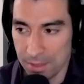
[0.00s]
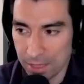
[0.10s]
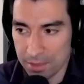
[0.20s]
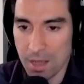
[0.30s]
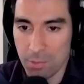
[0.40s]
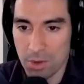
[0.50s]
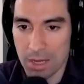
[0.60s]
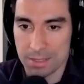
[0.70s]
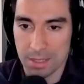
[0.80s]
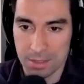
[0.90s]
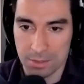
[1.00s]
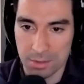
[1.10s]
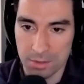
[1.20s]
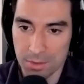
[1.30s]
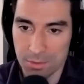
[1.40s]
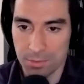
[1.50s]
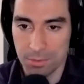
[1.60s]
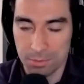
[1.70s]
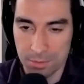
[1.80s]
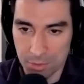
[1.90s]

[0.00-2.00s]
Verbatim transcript: that thought process as you're going through